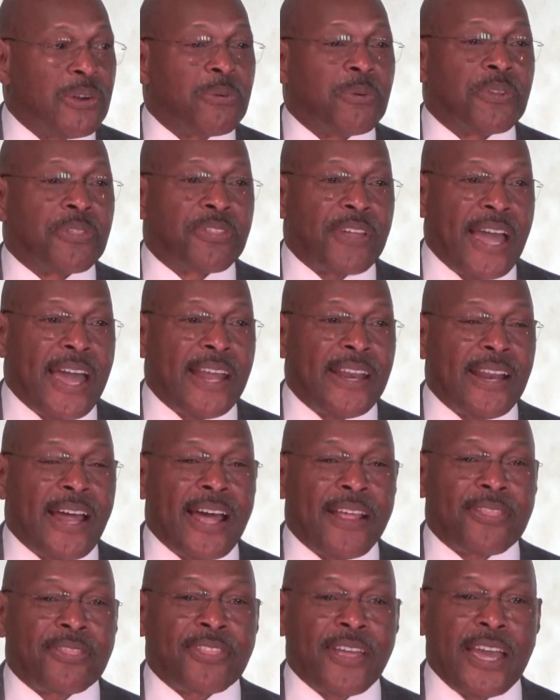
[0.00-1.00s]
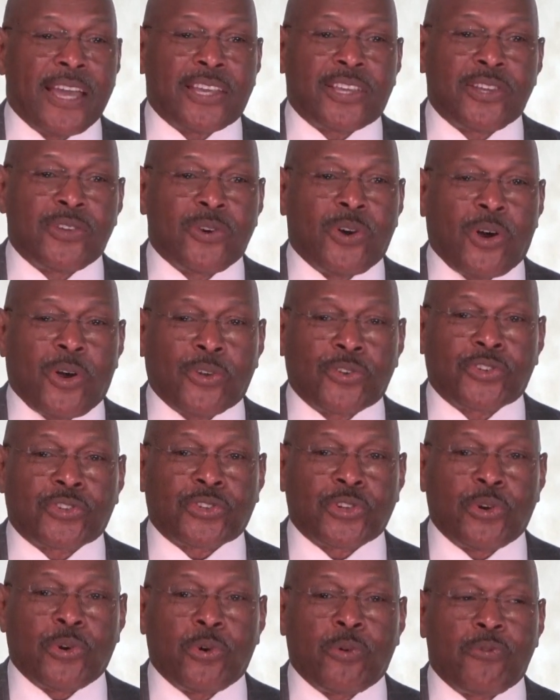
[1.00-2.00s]
With that, I thank you all
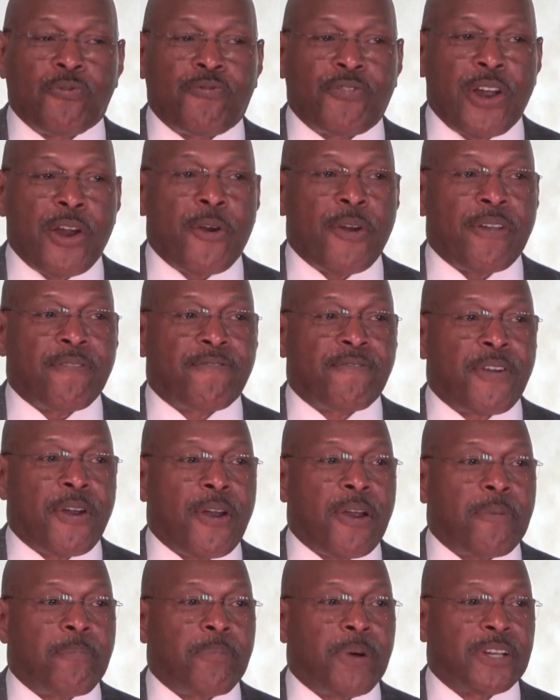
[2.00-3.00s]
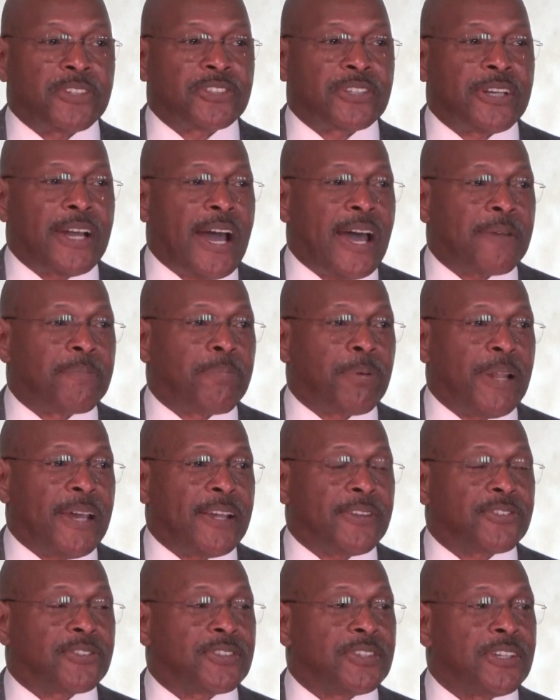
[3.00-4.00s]
so very, very much. God
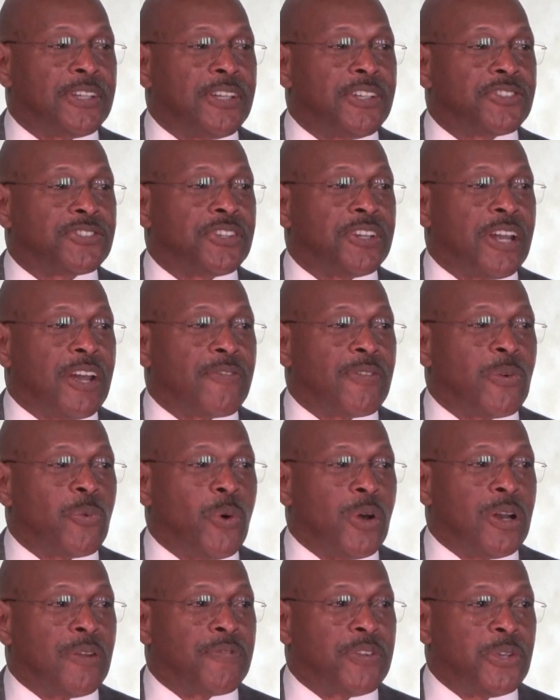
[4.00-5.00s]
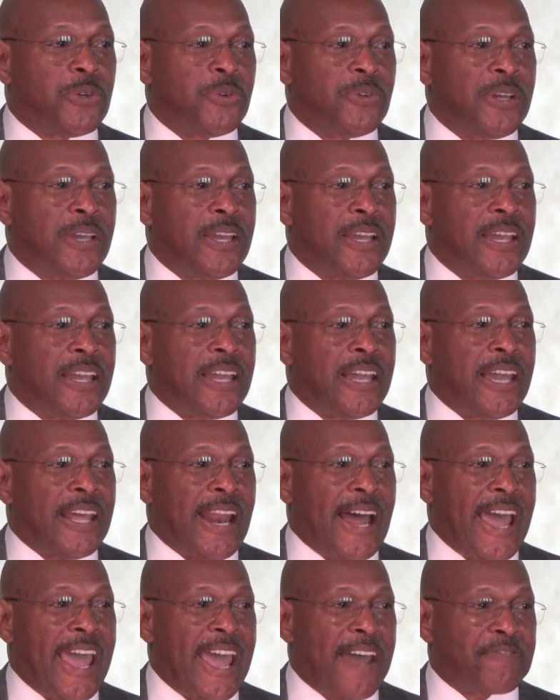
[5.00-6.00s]
bless each and every one of you,
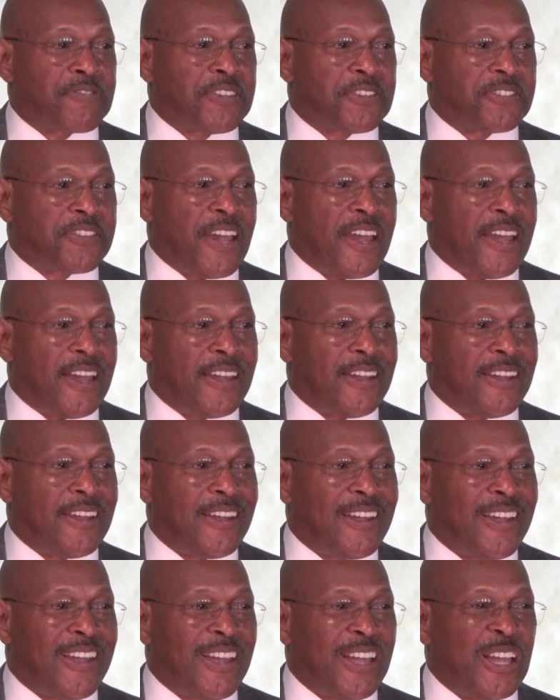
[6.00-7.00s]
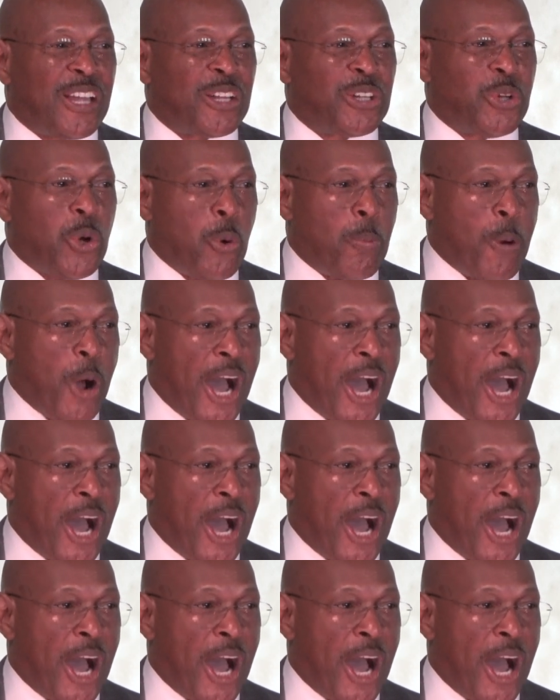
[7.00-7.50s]
and I have to say, go